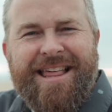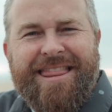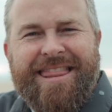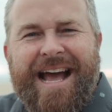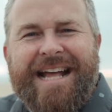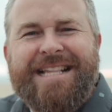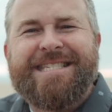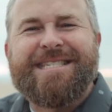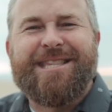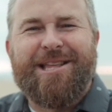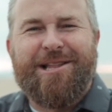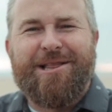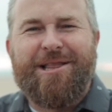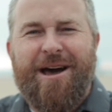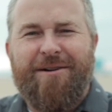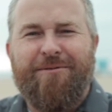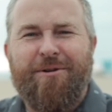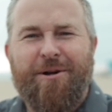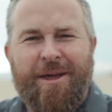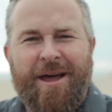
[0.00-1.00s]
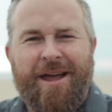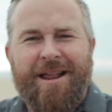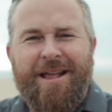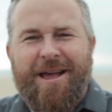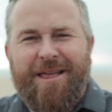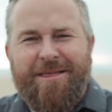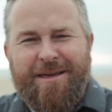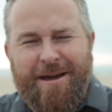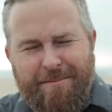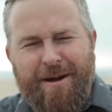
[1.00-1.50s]
That's the level that,
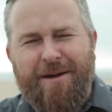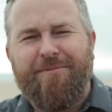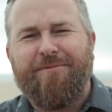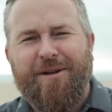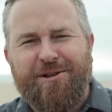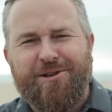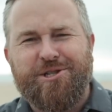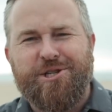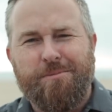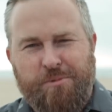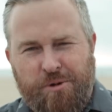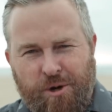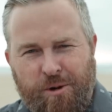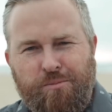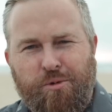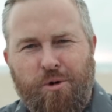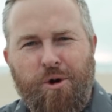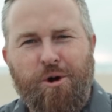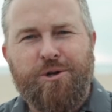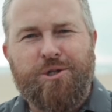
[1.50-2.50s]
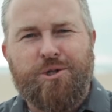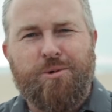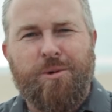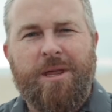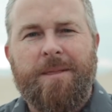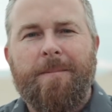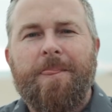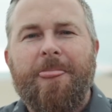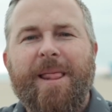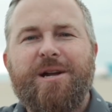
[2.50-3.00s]
that my fellowship group rolls
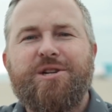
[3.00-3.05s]
with.